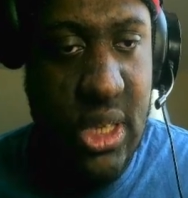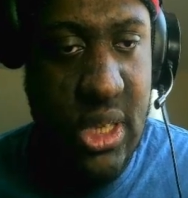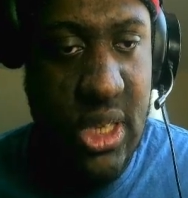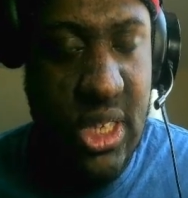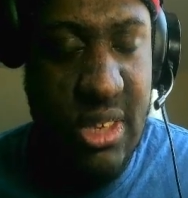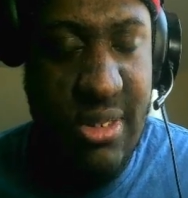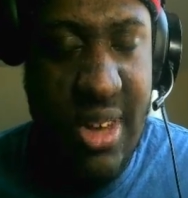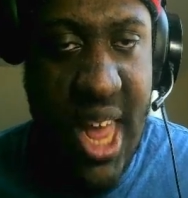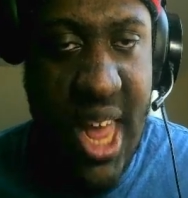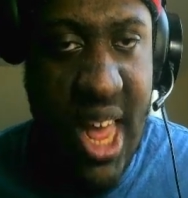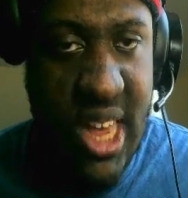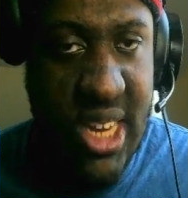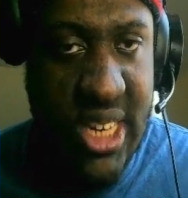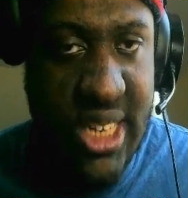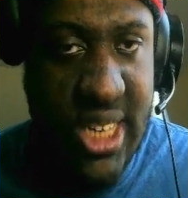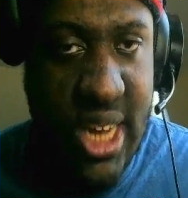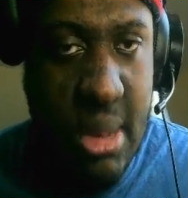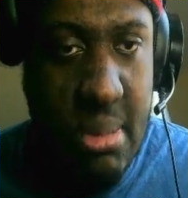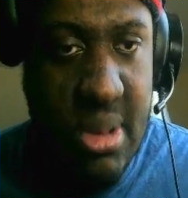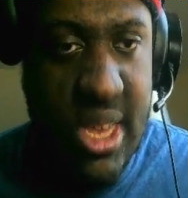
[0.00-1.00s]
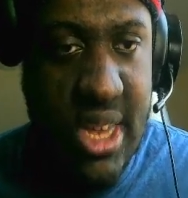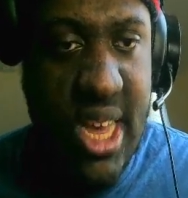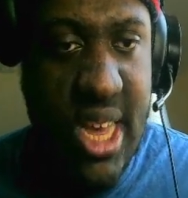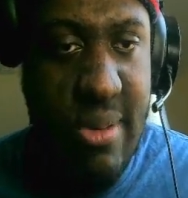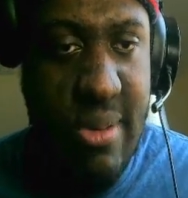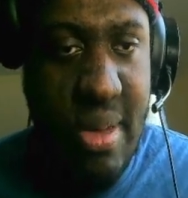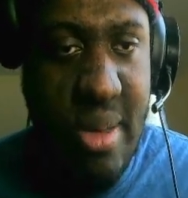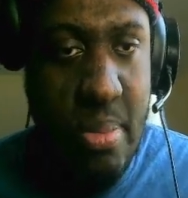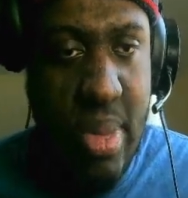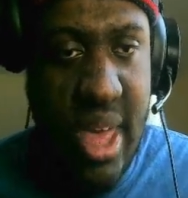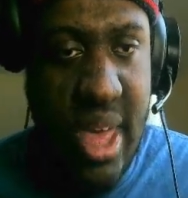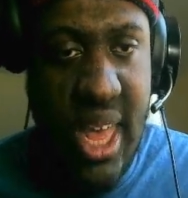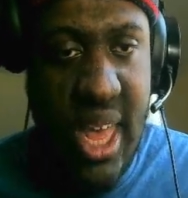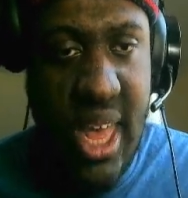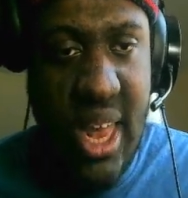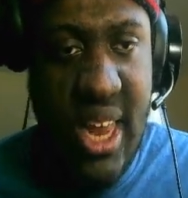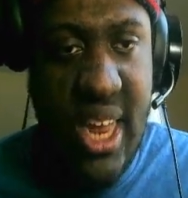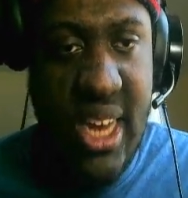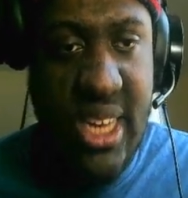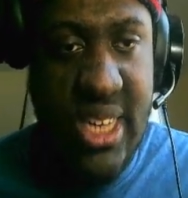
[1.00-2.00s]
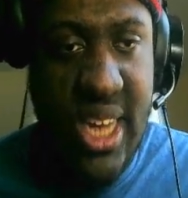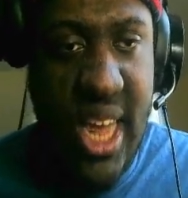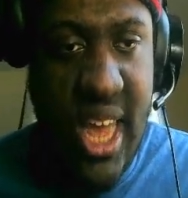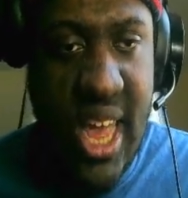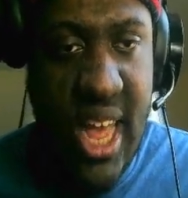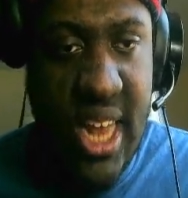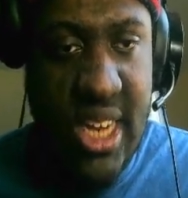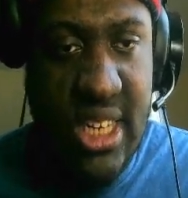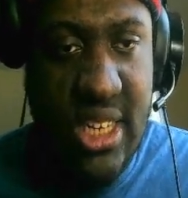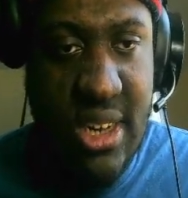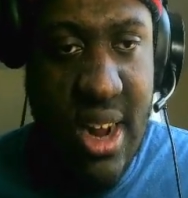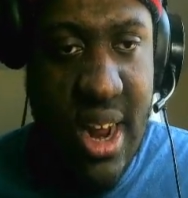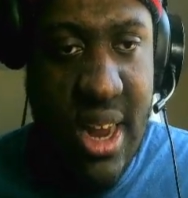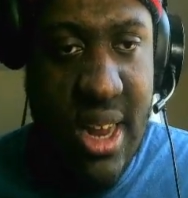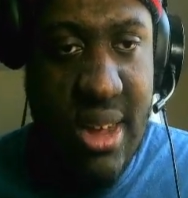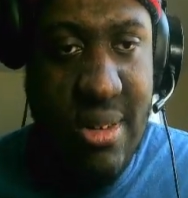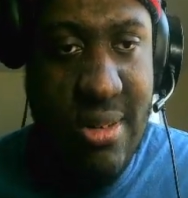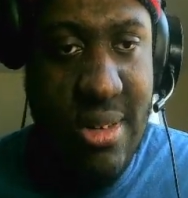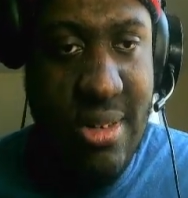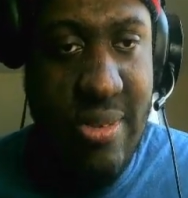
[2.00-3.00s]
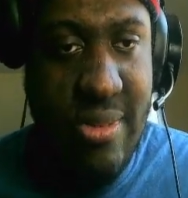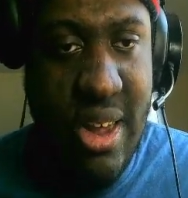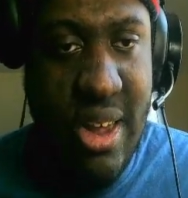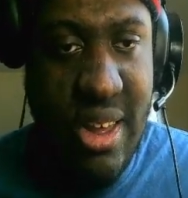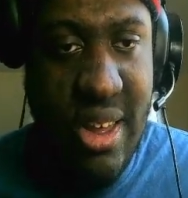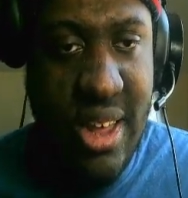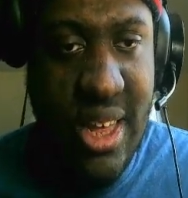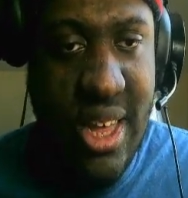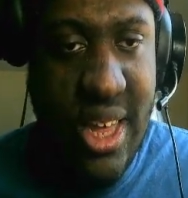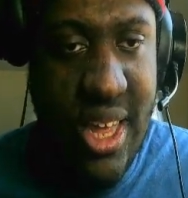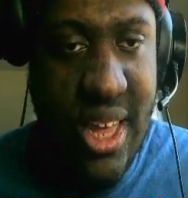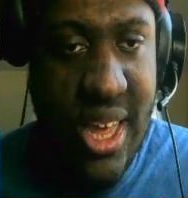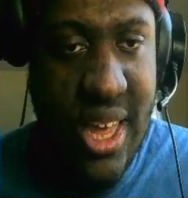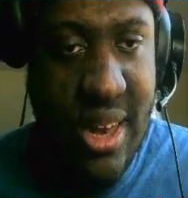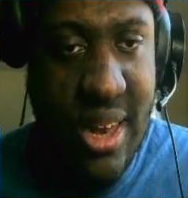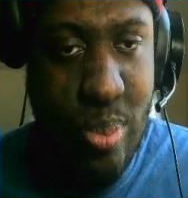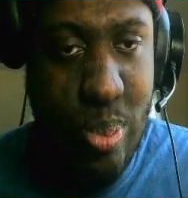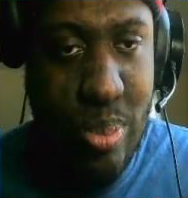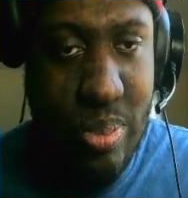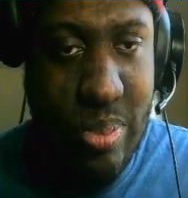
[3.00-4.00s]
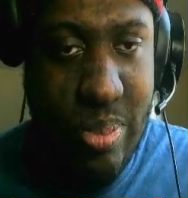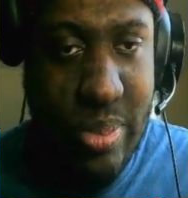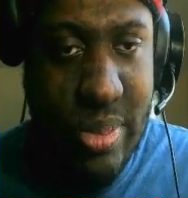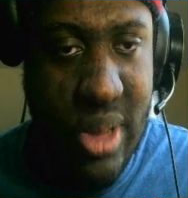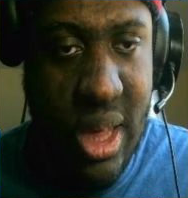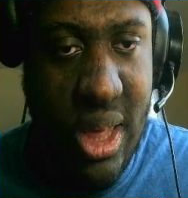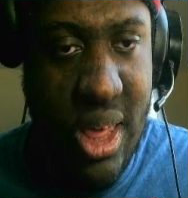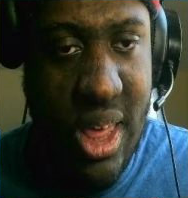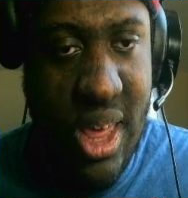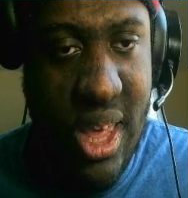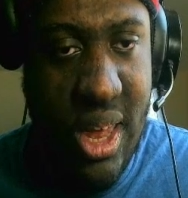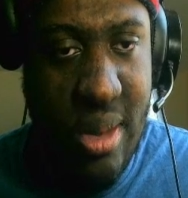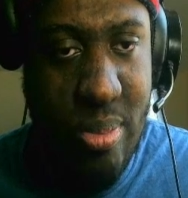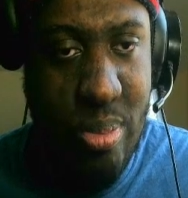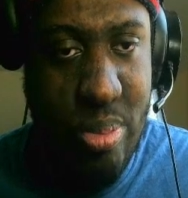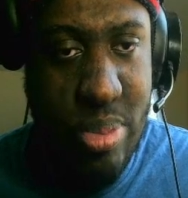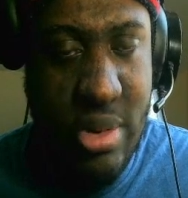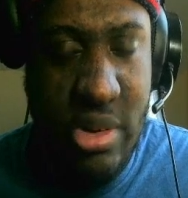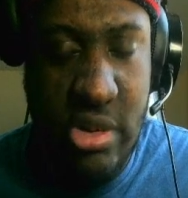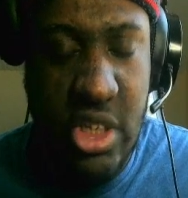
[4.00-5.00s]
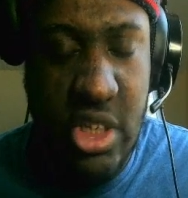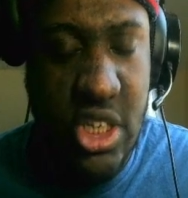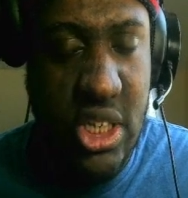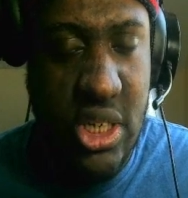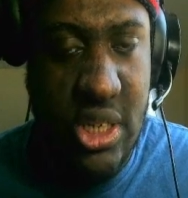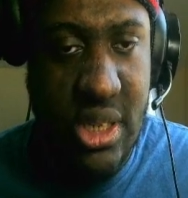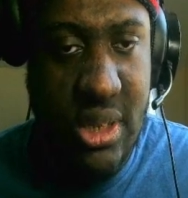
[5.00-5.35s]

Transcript: 2017 with Becky Lynch and Charlotte were very good good person.